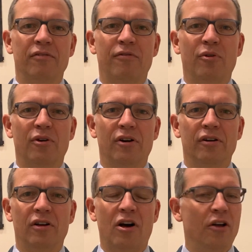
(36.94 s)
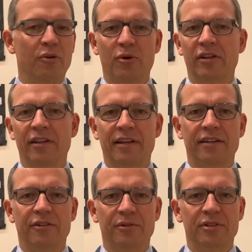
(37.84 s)
for all the work that they
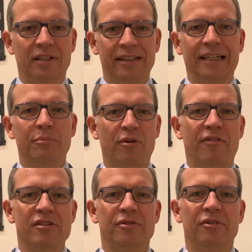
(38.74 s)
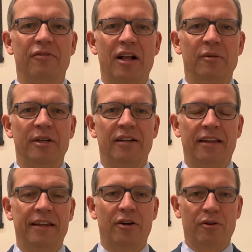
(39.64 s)
do to lead professional development
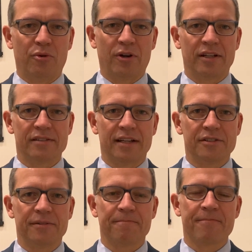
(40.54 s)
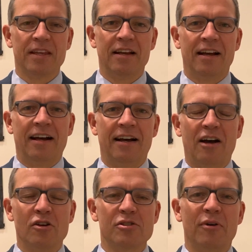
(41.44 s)
in their organization.
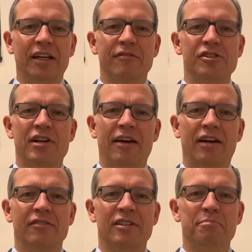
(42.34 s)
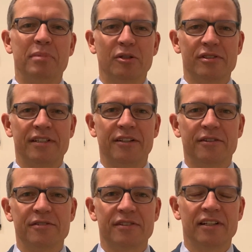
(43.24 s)
Also want to give a shout out to Bill
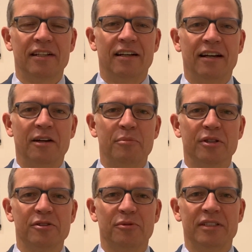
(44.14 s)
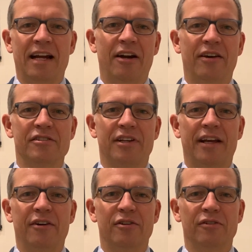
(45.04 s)
Sears. Bill's a retired
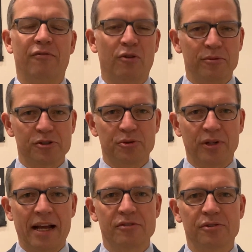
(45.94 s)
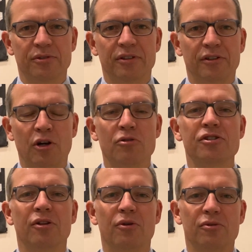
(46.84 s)
educator, former school counselor in
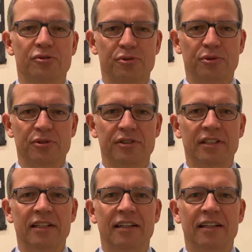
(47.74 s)
Goshen Local Schools.